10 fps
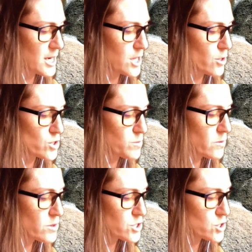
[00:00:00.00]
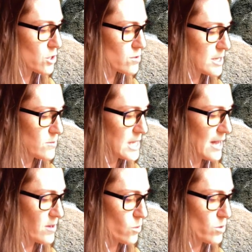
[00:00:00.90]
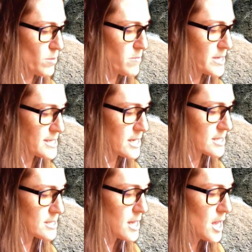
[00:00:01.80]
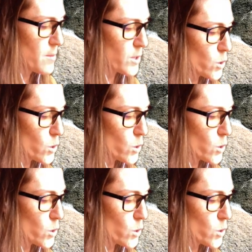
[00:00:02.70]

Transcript: to coach me with the struggles I was having with my business, but